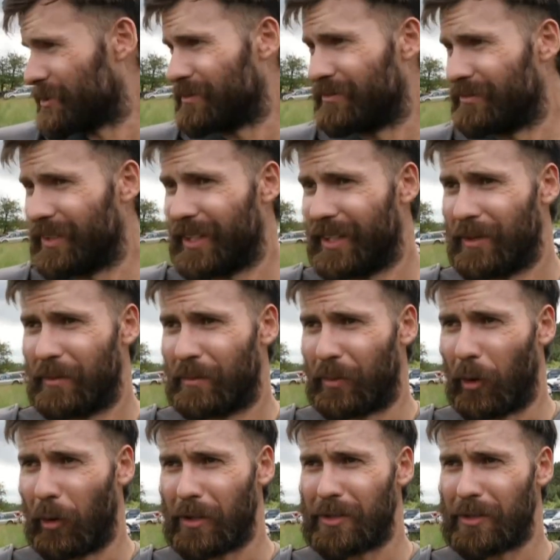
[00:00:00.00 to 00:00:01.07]
expense in
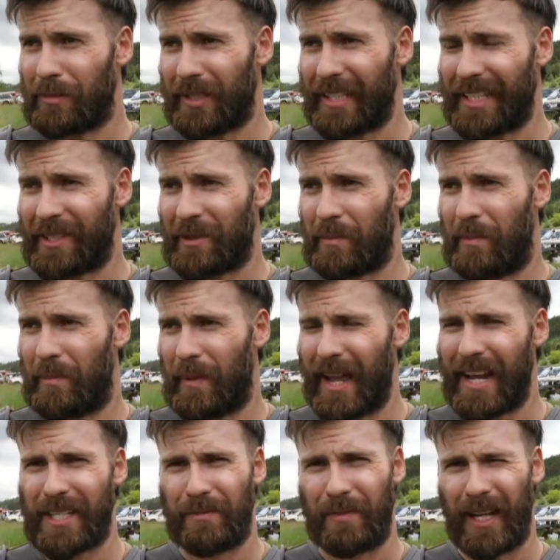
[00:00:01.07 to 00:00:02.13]
making every detail
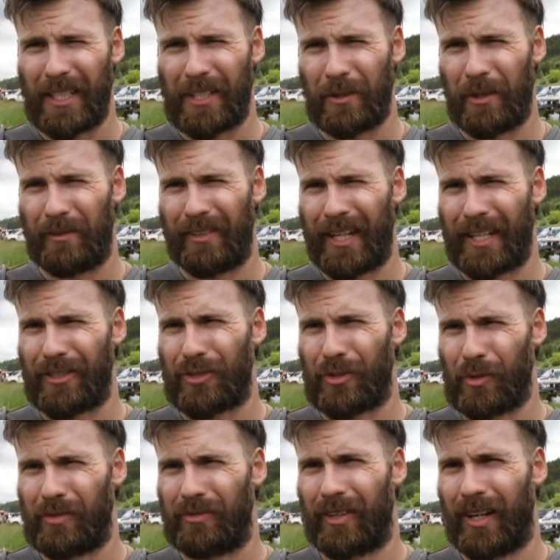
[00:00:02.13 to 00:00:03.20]
feel authentic and
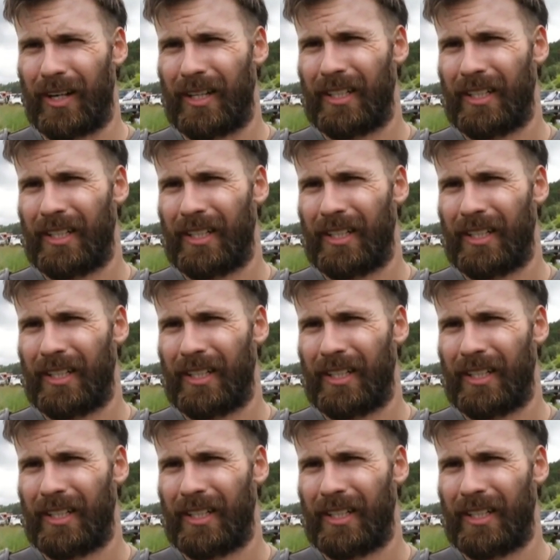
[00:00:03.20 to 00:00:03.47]
immersive.